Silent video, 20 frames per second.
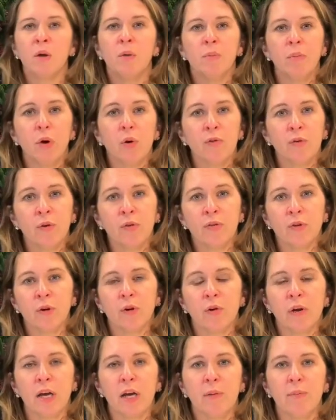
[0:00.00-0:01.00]
Pothos are
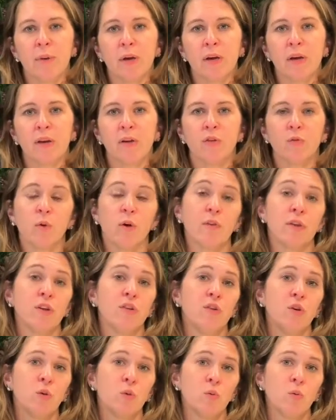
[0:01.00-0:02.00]
great because while they
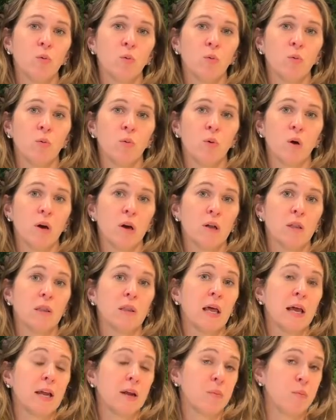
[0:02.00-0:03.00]
do
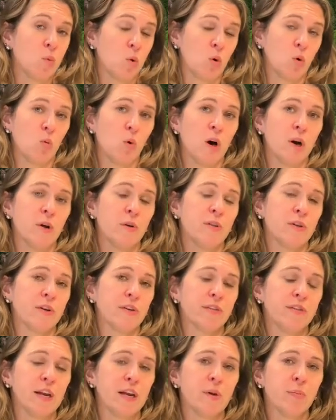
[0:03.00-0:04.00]
like more water than a
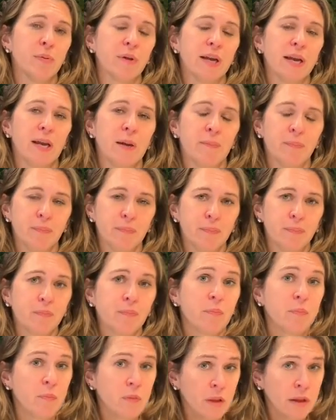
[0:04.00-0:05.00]
snake plant,
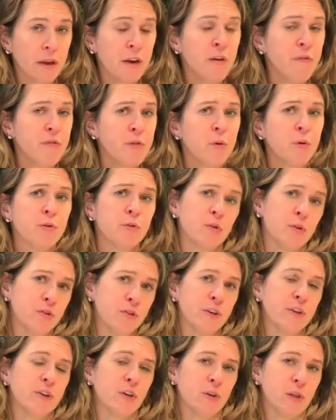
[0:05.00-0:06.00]
if they're
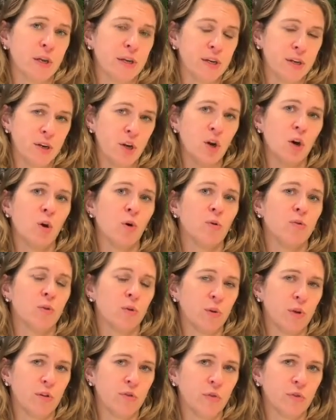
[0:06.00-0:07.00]
thirsty, they'll let you know. Their
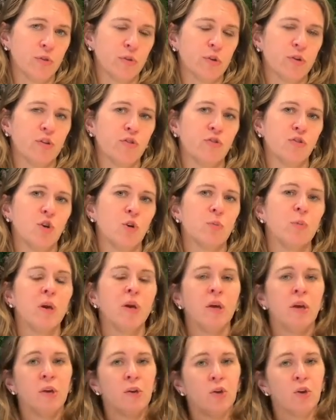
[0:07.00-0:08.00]
leaves will start to droop.
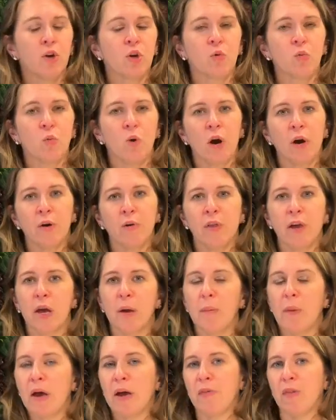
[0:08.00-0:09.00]
You can water
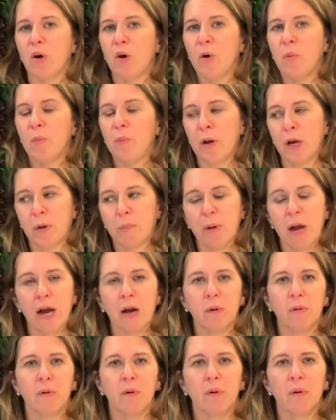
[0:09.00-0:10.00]
them and they'll pick
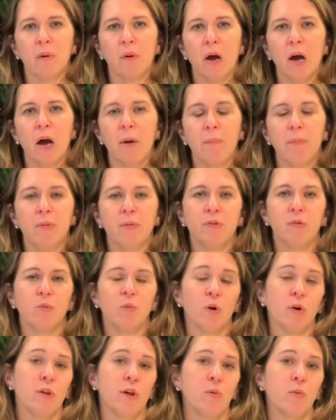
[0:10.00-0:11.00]
back up to
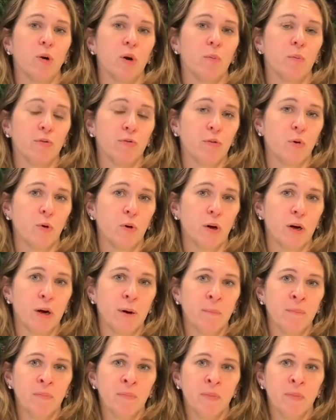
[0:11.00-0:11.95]
where they were before.